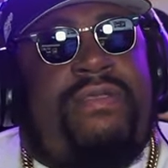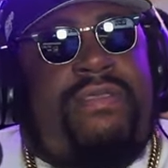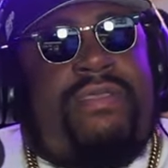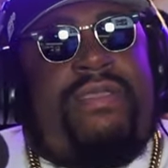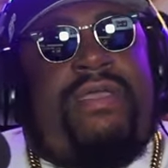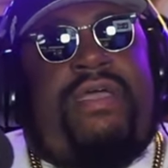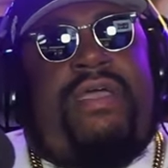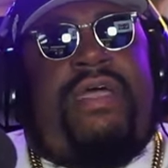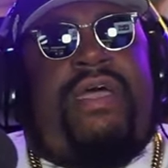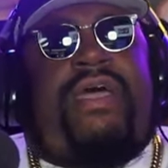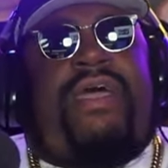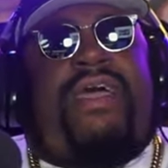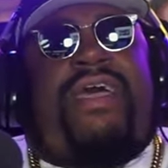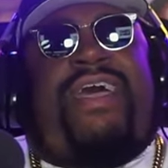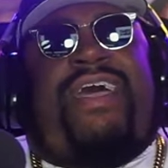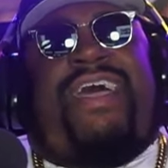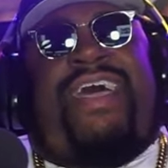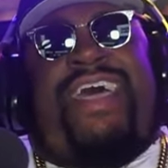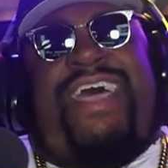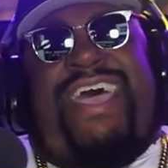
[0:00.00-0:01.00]

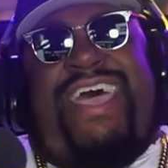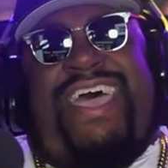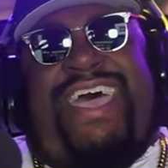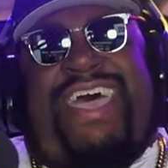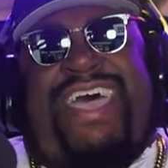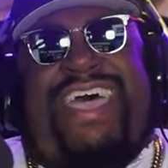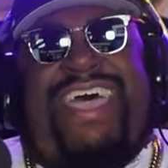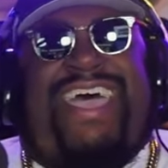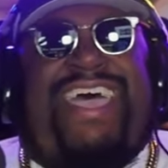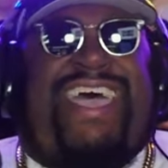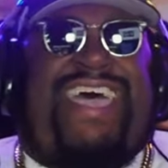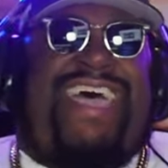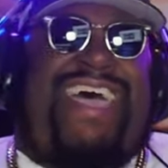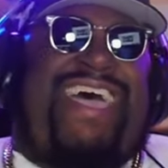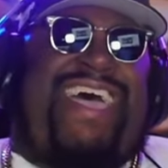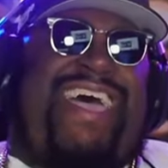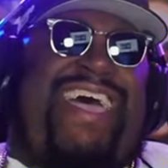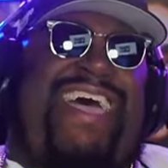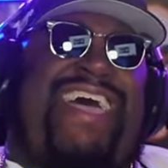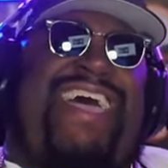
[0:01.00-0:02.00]

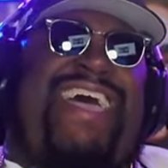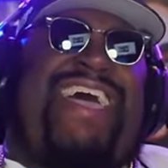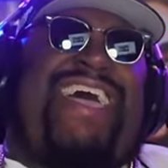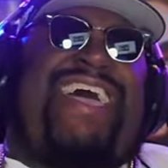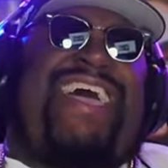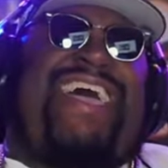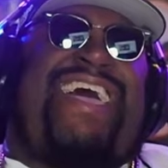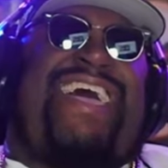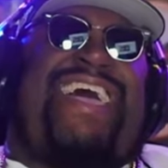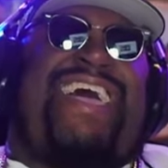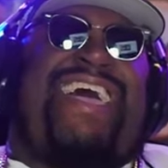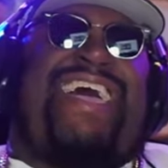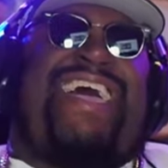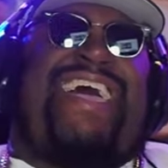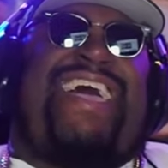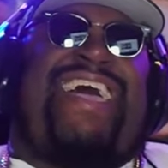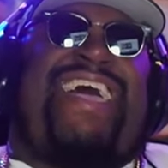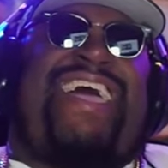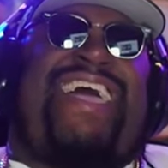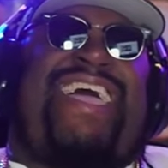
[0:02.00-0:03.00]

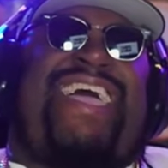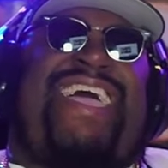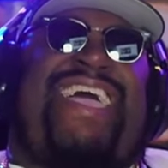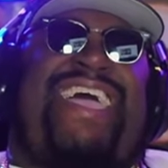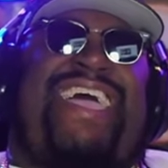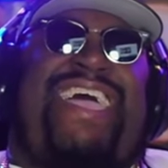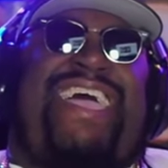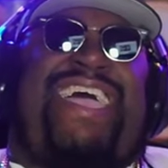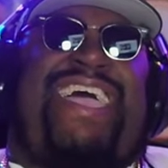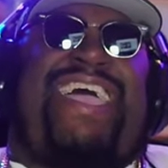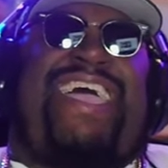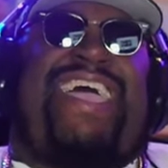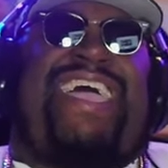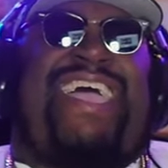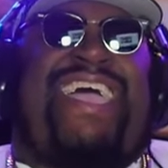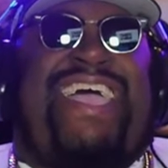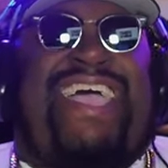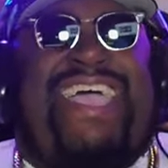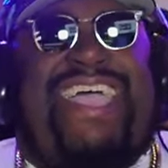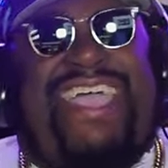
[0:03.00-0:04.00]

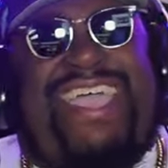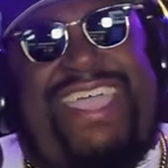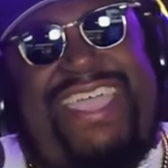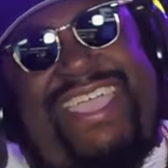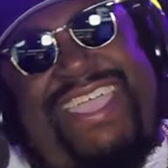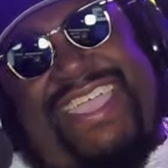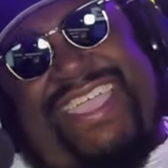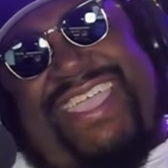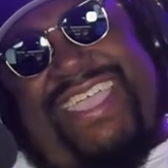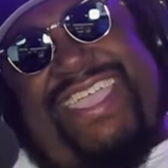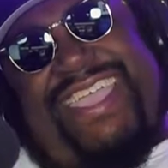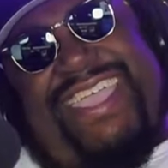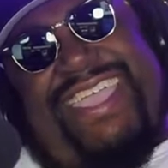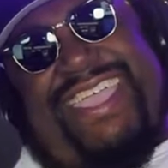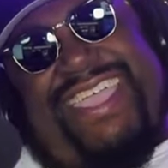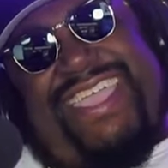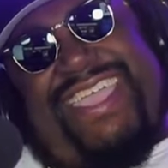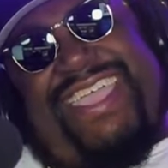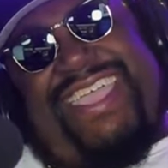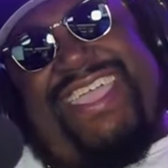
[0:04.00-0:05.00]

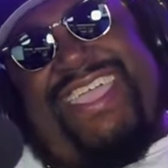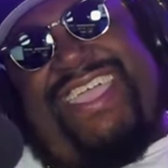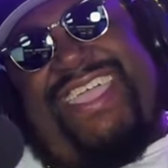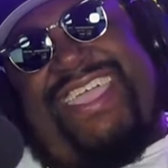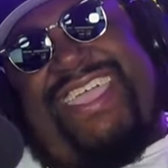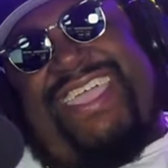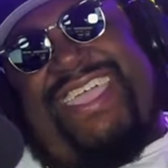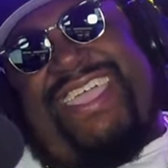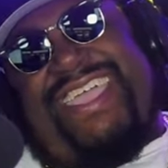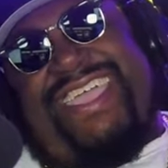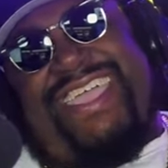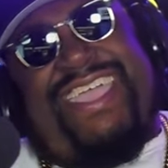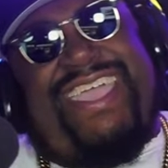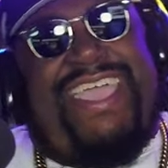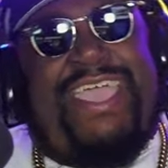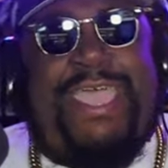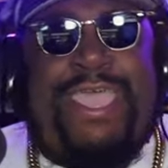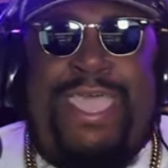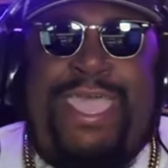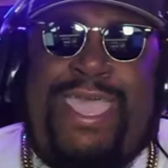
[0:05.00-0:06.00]

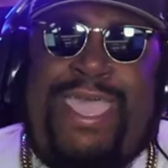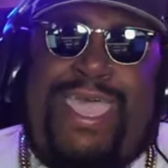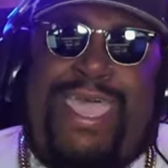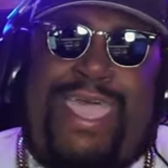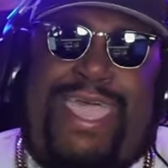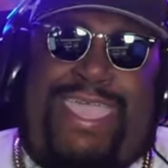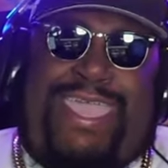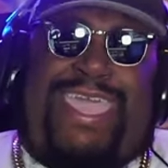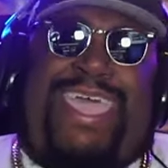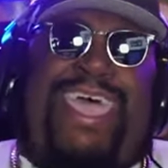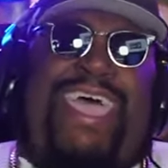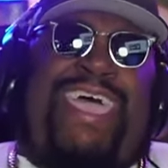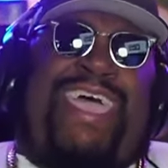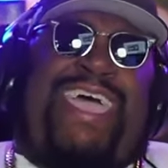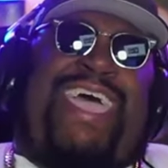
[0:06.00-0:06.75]
No words are spoken by the person on screen.